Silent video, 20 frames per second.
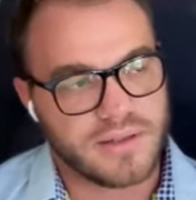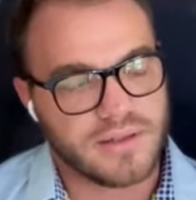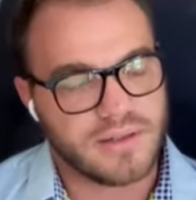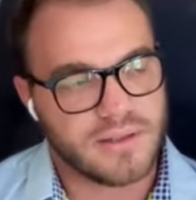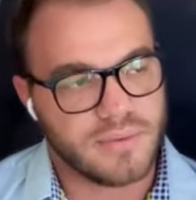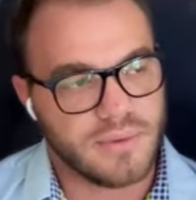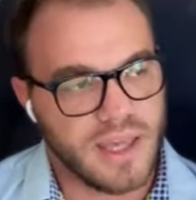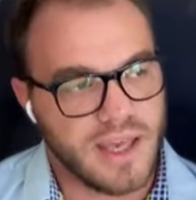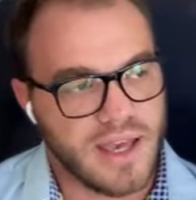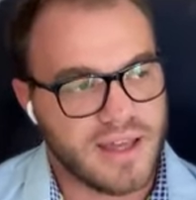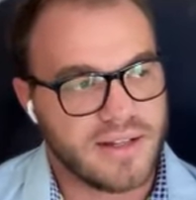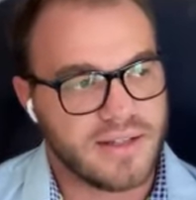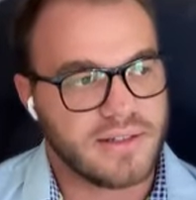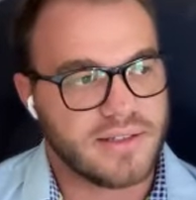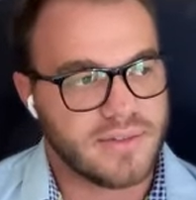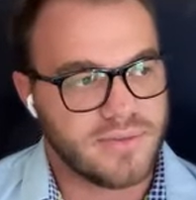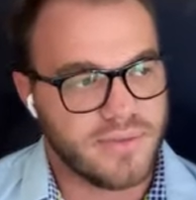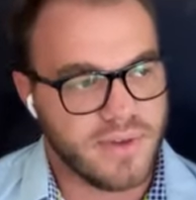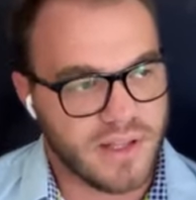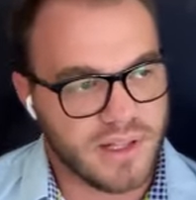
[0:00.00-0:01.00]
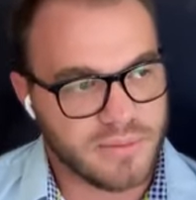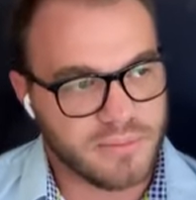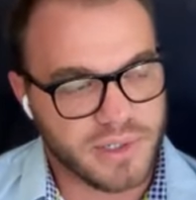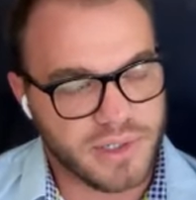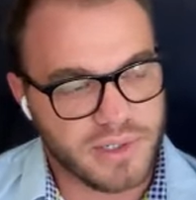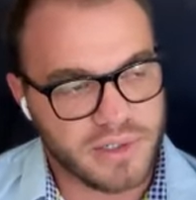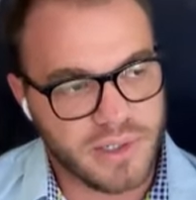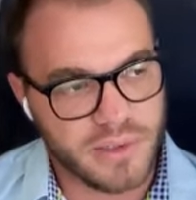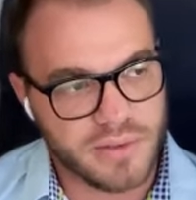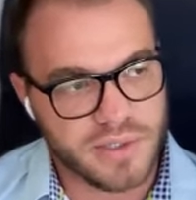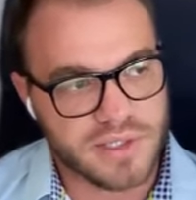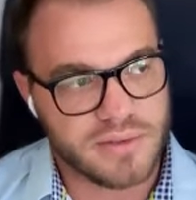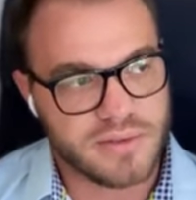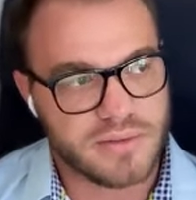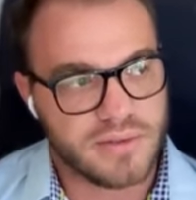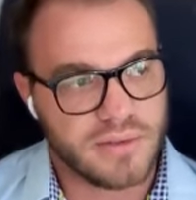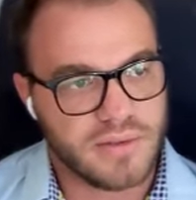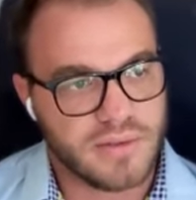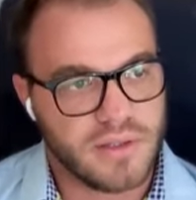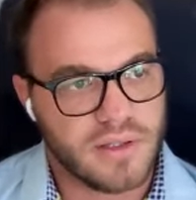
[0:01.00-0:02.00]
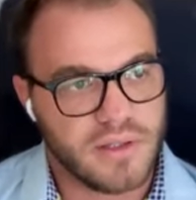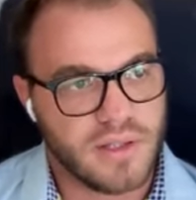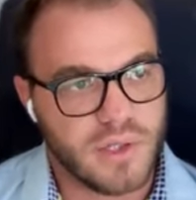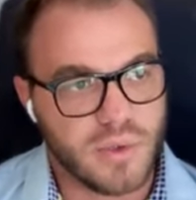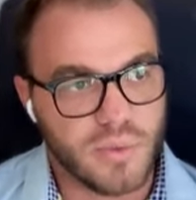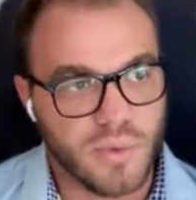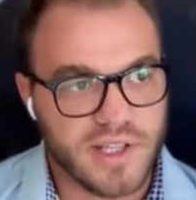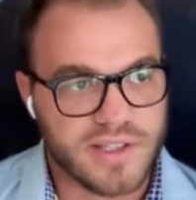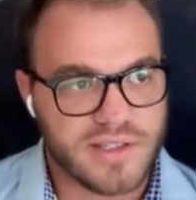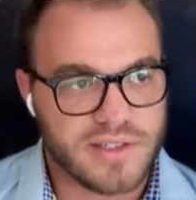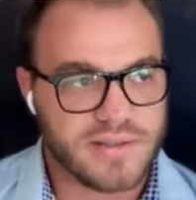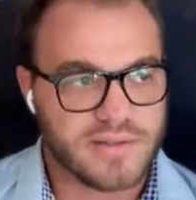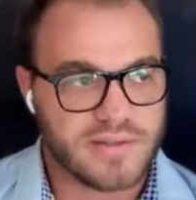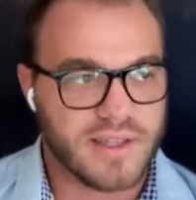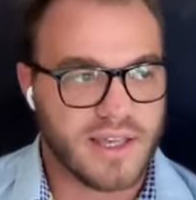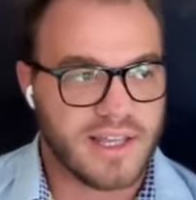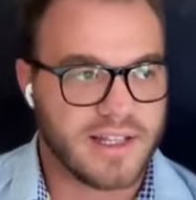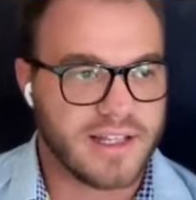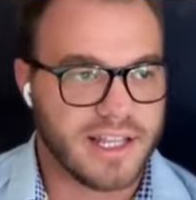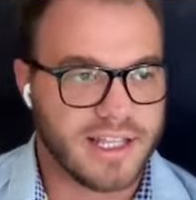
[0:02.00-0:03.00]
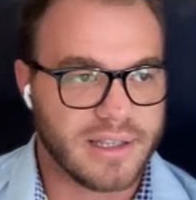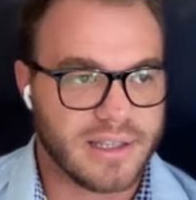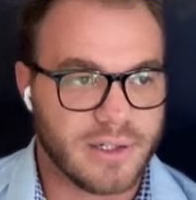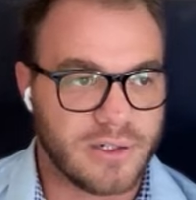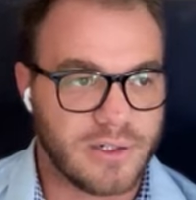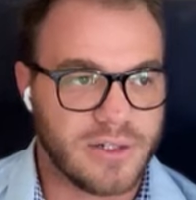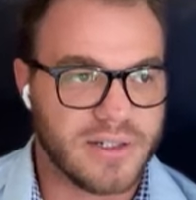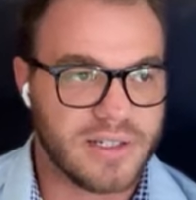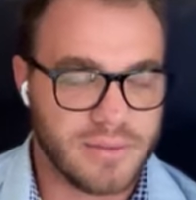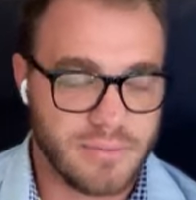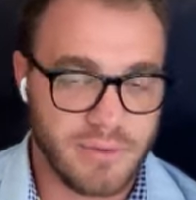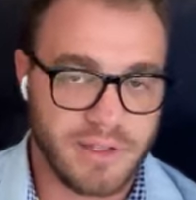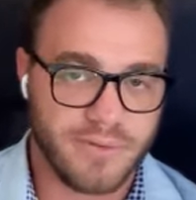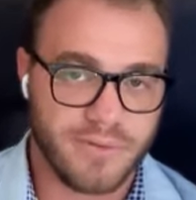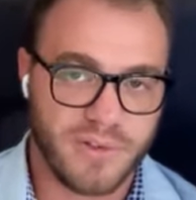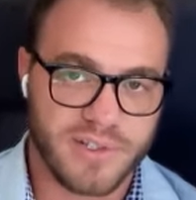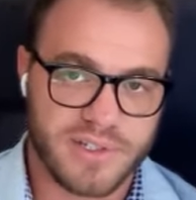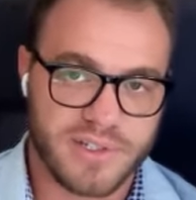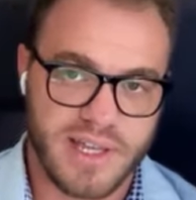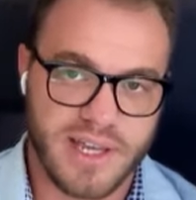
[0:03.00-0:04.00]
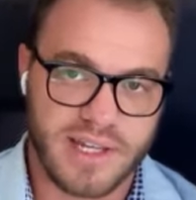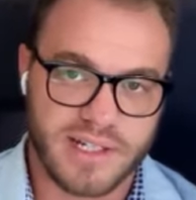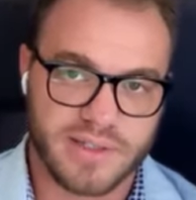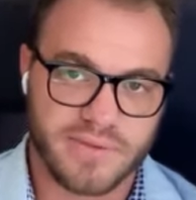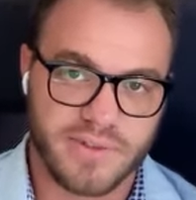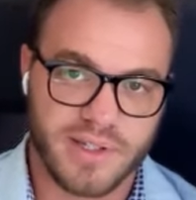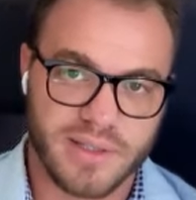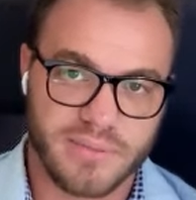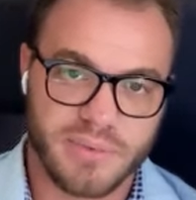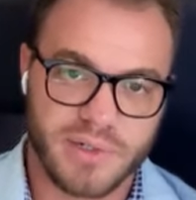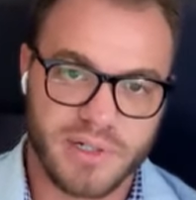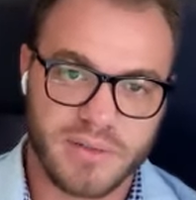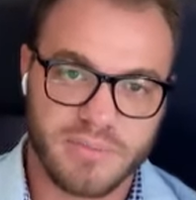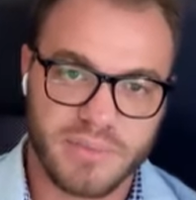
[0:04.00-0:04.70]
we had a developer who was kind of like learning to be a full stack developer,